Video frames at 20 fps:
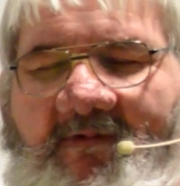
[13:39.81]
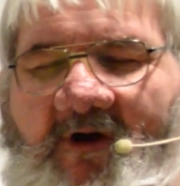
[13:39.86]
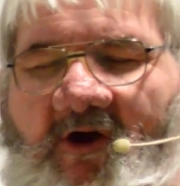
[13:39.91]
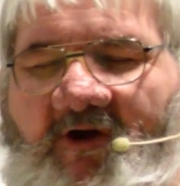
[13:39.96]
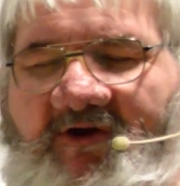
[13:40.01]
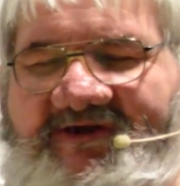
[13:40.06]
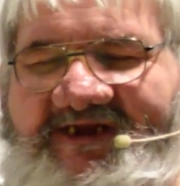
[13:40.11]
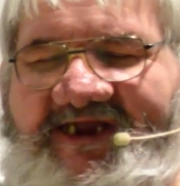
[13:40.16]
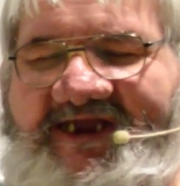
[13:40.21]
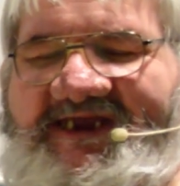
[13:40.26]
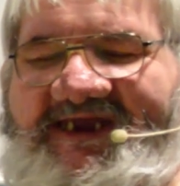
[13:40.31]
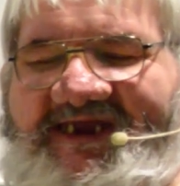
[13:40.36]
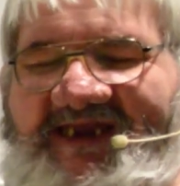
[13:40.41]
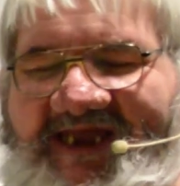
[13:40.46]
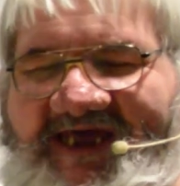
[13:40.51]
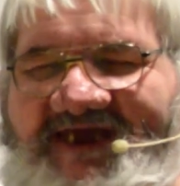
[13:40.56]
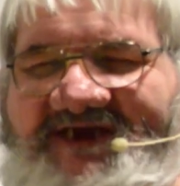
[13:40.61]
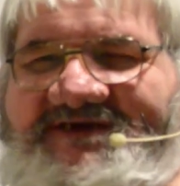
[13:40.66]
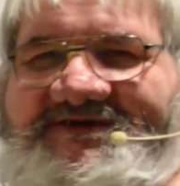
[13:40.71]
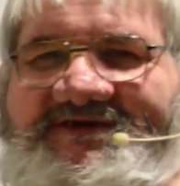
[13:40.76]

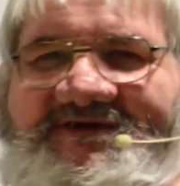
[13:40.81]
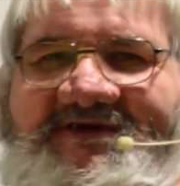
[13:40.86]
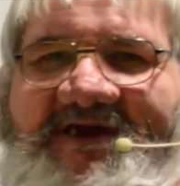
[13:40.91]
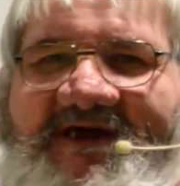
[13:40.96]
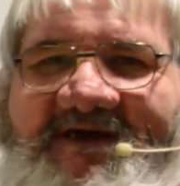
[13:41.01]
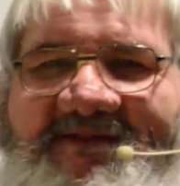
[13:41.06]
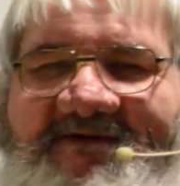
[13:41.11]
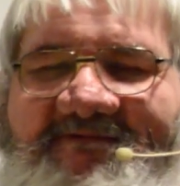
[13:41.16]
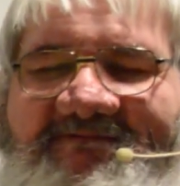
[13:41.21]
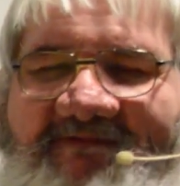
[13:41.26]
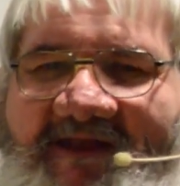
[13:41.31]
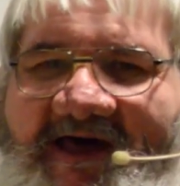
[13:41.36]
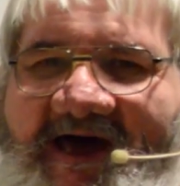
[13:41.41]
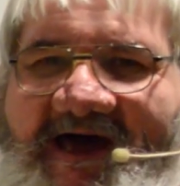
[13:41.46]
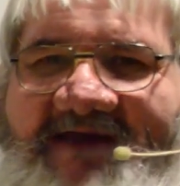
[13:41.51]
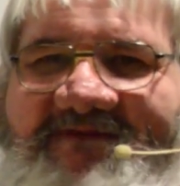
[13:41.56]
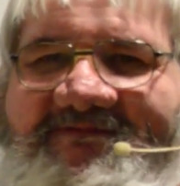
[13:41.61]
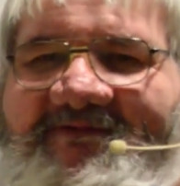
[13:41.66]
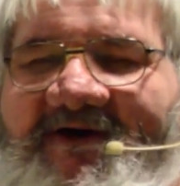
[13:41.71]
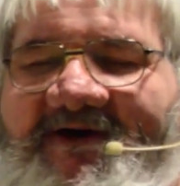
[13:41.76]
articulation of the
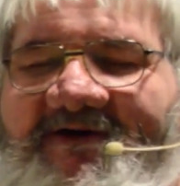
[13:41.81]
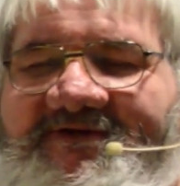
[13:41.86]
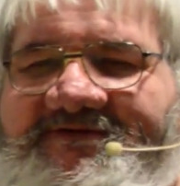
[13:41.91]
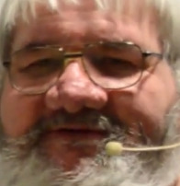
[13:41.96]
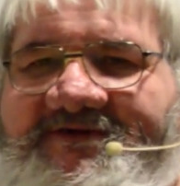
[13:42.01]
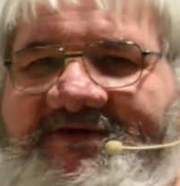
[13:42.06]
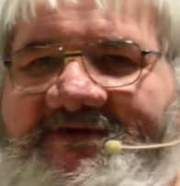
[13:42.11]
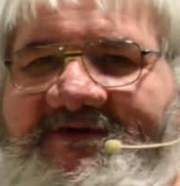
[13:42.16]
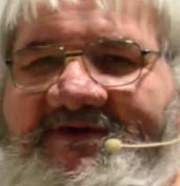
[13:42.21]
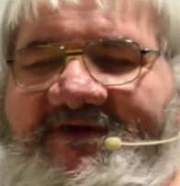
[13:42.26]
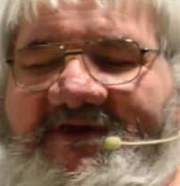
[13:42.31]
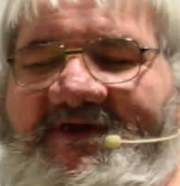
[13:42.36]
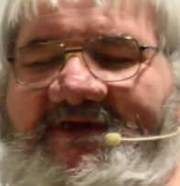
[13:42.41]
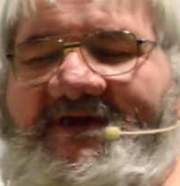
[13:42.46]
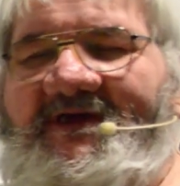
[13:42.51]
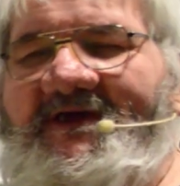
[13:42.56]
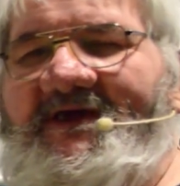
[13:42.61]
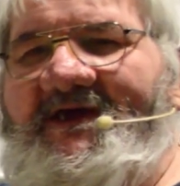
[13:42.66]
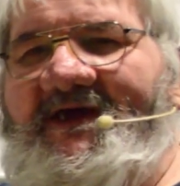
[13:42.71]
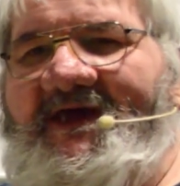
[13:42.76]
fly function
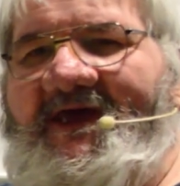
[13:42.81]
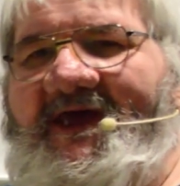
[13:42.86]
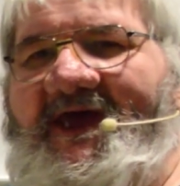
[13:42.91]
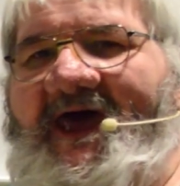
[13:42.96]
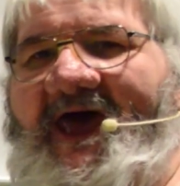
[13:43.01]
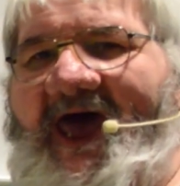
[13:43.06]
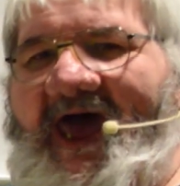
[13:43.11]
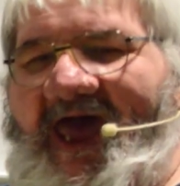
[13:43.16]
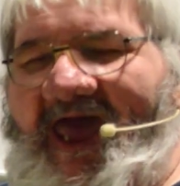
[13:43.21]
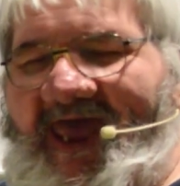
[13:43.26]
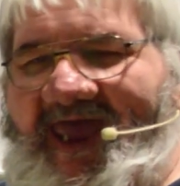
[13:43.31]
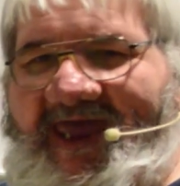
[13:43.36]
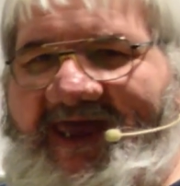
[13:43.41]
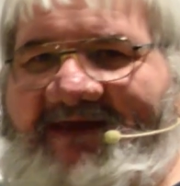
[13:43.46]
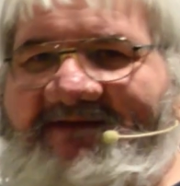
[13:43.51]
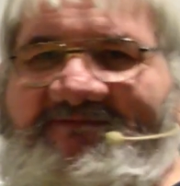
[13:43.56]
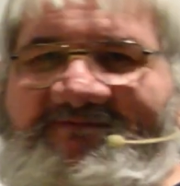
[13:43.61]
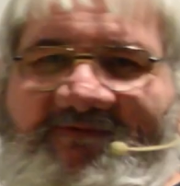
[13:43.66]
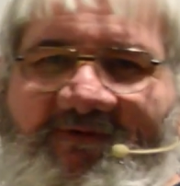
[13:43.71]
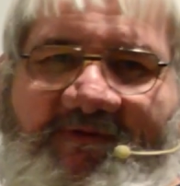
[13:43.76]

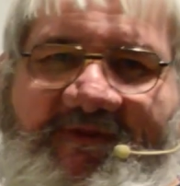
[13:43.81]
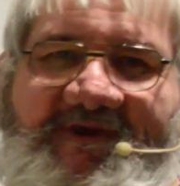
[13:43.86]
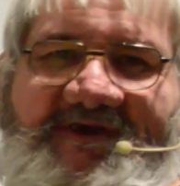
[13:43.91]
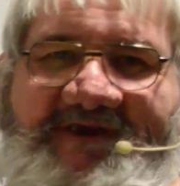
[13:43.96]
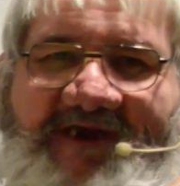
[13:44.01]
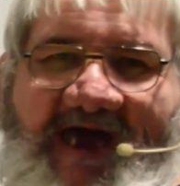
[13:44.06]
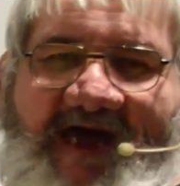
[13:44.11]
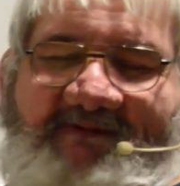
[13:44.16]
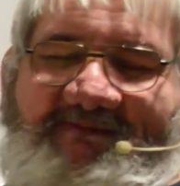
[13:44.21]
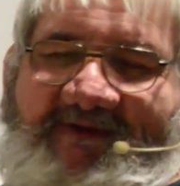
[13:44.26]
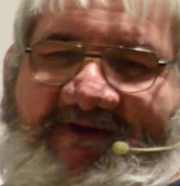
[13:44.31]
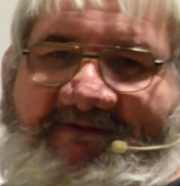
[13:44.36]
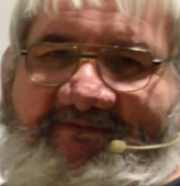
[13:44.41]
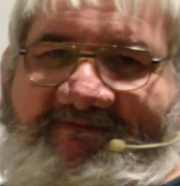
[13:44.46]
and for the topping